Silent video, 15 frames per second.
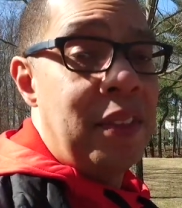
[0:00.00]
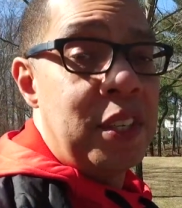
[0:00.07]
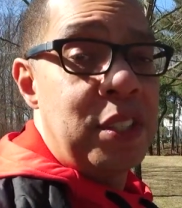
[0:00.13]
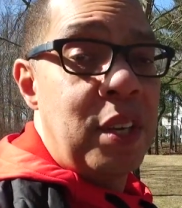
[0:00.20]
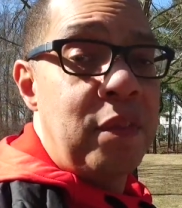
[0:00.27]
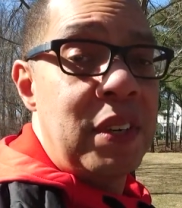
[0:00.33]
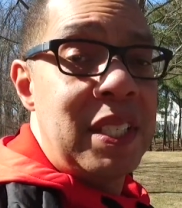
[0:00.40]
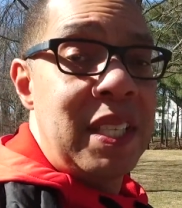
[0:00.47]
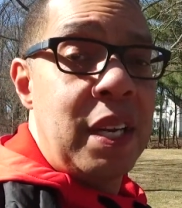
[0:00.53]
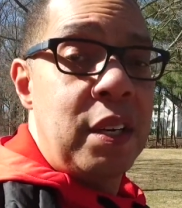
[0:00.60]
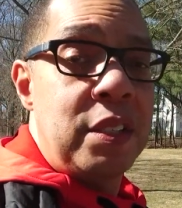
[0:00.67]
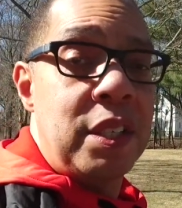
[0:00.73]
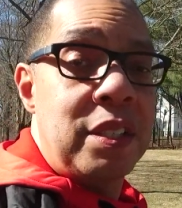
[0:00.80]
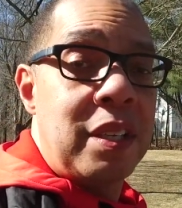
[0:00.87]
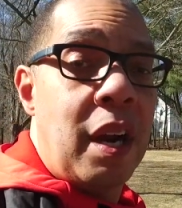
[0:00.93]
the service center
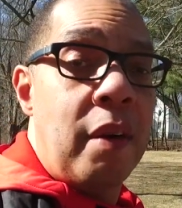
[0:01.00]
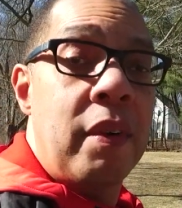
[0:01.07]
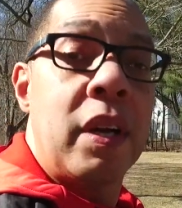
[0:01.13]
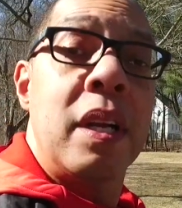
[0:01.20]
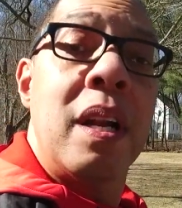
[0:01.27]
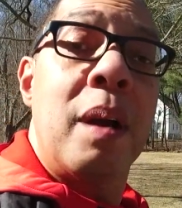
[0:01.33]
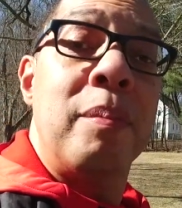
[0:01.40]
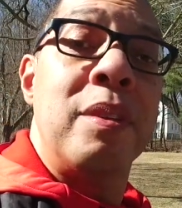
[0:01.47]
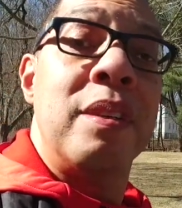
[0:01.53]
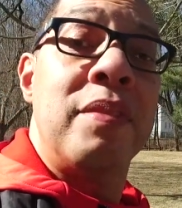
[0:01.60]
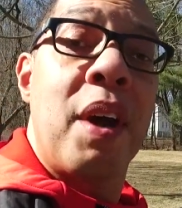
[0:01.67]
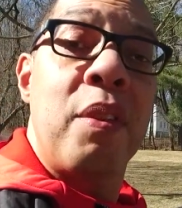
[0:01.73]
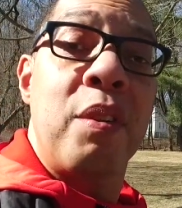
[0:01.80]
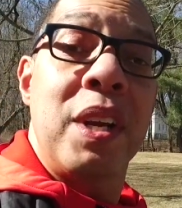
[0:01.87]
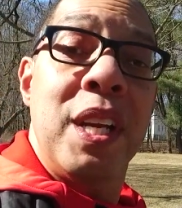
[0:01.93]
discovered a number of
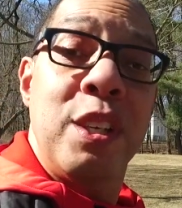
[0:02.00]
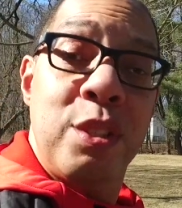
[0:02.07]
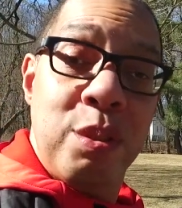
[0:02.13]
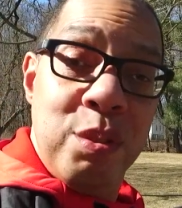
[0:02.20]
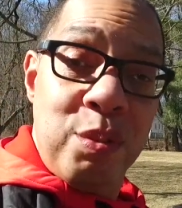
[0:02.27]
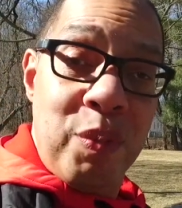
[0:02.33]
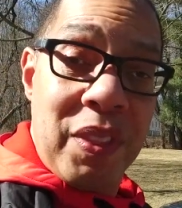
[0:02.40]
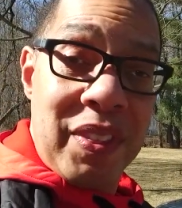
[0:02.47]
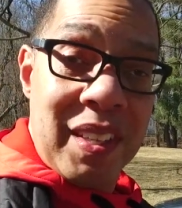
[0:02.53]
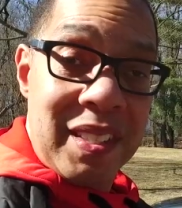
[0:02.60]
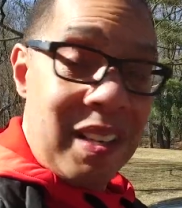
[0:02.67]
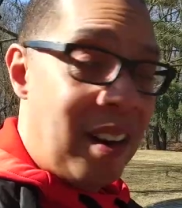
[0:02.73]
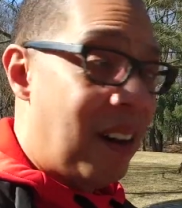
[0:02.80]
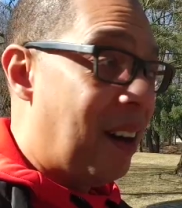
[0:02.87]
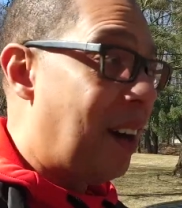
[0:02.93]
other issues with this
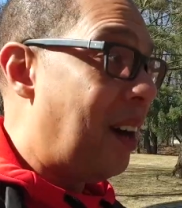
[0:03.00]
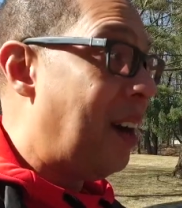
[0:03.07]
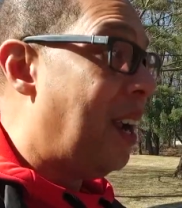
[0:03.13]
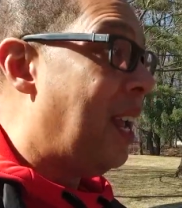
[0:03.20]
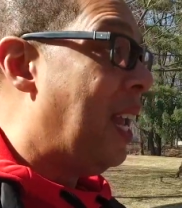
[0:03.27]
car.